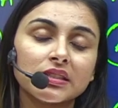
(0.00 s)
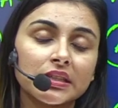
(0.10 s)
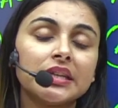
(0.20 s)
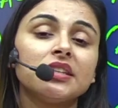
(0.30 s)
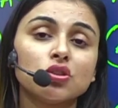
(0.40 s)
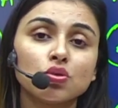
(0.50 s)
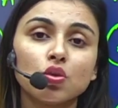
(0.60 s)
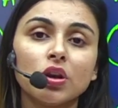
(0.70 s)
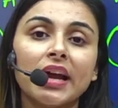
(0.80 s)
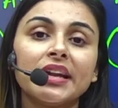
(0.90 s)
need to
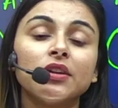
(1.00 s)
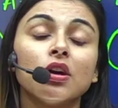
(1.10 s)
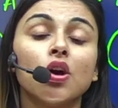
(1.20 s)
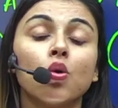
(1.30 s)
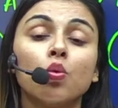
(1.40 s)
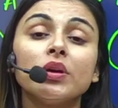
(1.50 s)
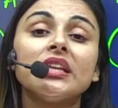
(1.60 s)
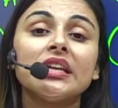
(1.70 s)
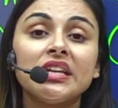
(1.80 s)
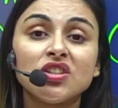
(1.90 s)
collide with
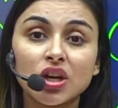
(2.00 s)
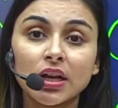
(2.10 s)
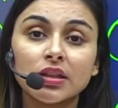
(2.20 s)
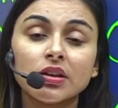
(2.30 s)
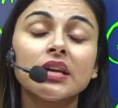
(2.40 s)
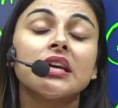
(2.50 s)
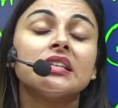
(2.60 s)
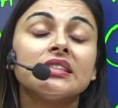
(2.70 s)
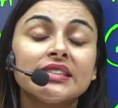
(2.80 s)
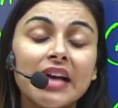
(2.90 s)
each other
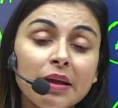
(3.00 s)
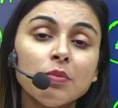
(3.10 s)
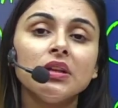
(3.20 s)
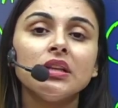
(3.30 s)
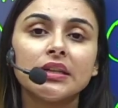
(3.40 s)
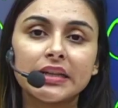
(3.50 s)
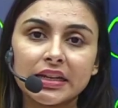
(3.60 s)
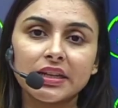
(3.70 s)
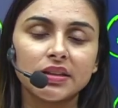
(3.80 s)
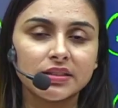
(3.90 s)

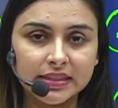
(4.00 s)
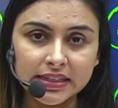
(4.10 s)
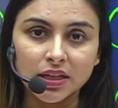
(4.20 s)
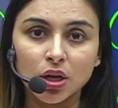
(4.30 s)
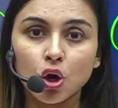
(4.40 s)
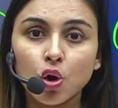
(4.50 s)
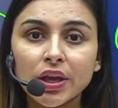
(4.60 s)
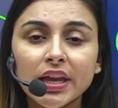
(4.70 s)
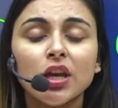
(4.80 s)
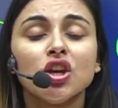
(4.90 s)
simultaneously,
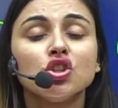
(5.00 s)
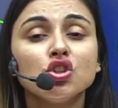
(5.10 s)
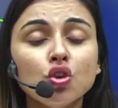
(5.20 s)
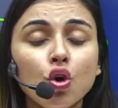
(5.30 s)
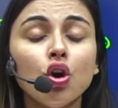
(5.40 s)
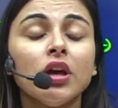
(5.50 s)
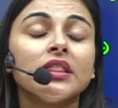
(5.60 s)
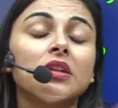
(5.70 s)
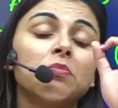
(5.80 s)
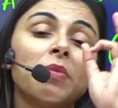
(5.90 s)
okay. So
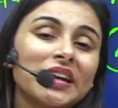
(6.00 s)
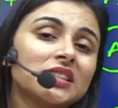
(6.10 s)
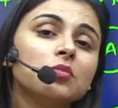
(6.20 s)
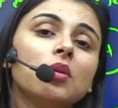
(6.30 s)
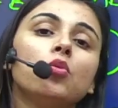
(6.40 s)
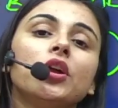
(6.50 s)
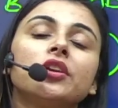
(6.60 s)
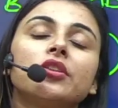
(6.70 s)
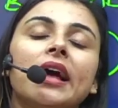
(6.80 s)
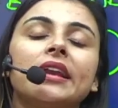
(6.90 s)
the maximum
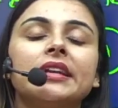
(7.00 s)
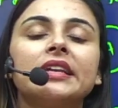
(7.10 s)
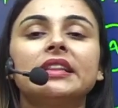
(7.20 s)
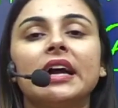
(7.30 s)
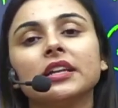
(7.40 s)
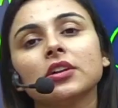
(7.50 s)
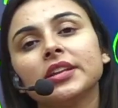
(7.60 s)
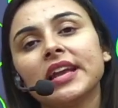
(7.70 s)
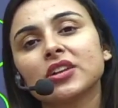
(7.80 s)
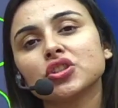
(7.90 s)
molecularity that a
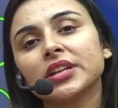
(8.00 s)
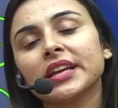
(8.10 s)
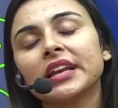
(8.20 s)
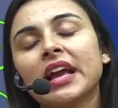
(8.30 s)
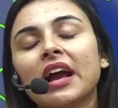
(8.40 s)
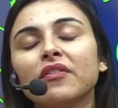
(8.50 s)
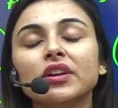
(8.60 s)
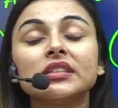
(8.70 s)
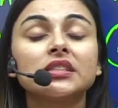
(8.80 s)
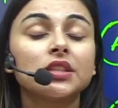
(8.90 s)
reaction can have
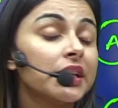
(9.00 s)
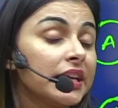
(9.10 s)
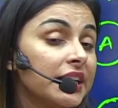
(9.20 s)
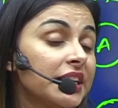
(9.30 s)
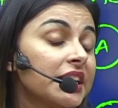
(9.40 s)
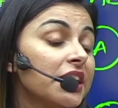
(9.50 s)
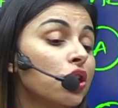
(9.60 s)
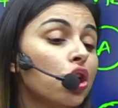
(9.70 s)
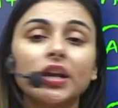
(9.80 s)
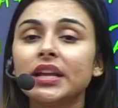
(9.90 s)
is three. It
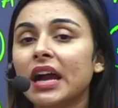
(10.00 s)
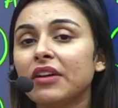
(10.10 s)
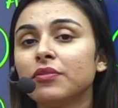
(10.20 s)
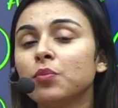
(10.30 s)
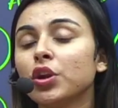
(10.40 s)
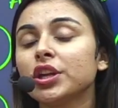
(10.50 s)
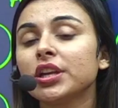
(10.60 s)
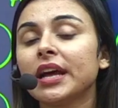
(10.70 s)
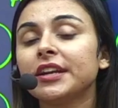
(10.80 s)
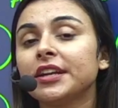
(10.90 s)
cannot have
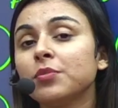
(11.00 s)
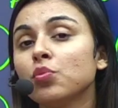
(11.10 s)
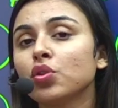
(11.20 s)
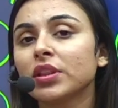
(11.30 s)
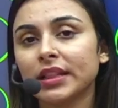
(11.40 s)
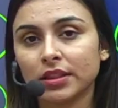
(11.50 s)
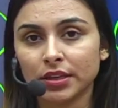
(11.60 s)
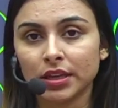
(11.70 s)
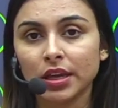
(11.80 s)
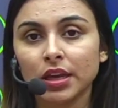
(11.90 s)
molecularity more than
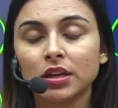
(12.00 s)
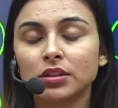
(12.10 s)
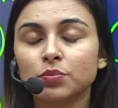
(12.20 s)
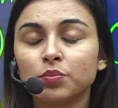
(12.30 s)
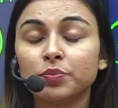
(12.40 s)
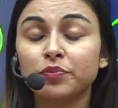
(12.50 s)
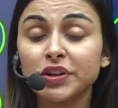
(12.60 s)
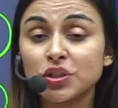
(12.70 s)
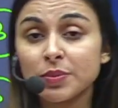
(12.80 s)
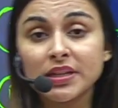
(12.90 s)
three,
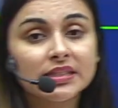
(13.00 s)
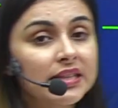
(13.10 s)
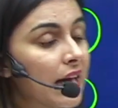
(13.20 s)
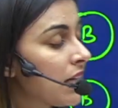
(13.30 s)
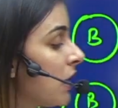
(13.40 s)
which means that